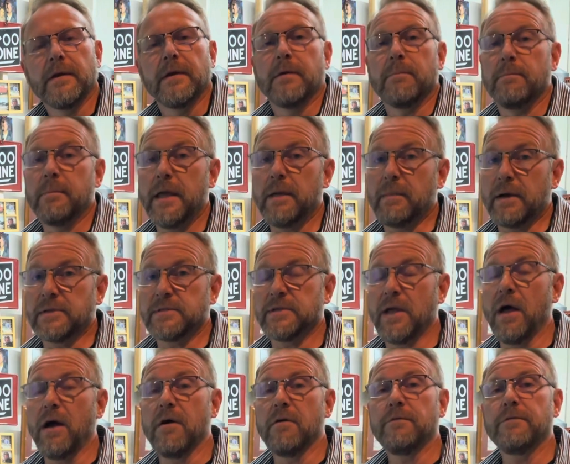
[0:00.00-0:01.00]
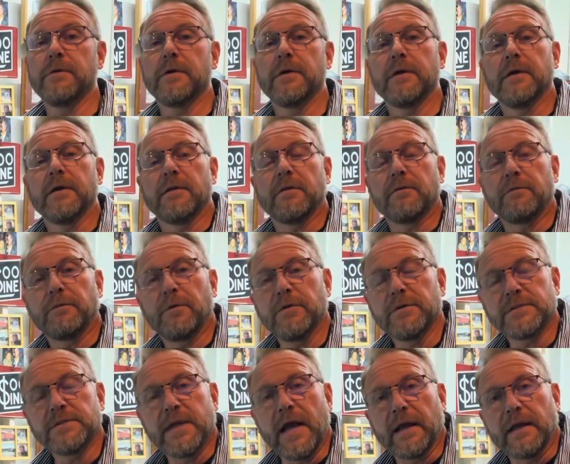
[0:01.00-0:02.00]
Myself, the
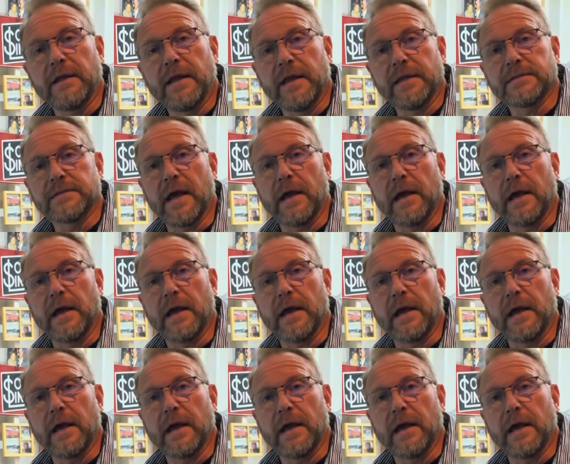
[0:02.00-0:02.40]
first techniques